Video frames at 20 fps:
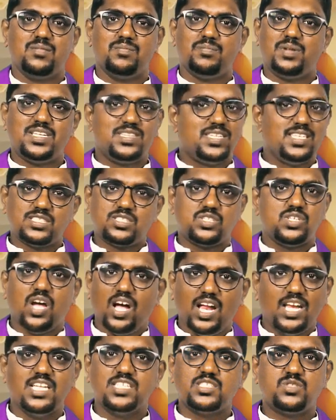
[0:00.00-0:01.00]
But this
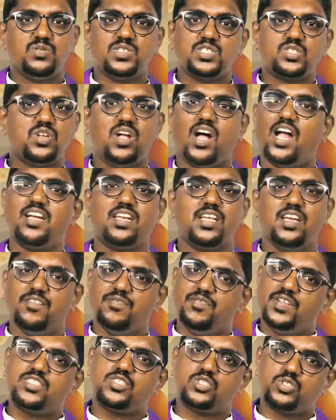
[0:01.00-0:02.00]
knowledge was not
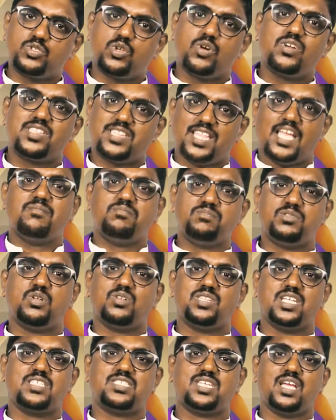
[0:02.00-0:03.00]
which took them
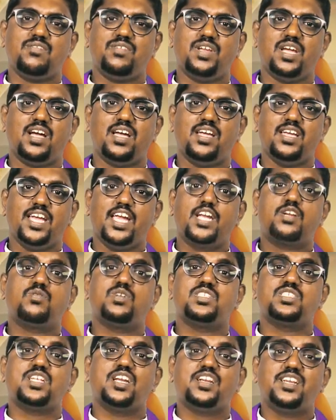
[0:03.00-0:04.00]
to the Savior. It
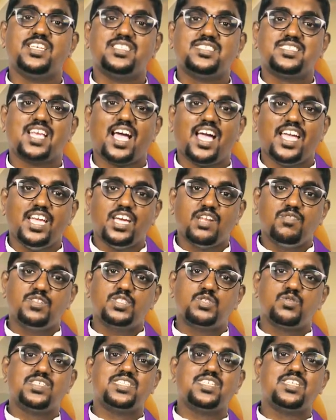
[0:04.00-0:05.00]
was the desire
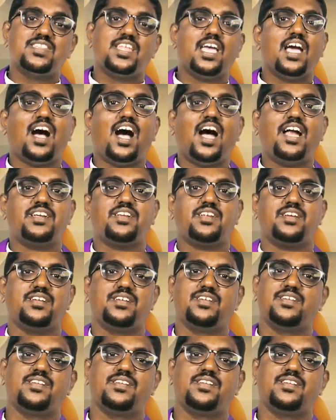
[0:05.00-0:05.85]
which was in their heart.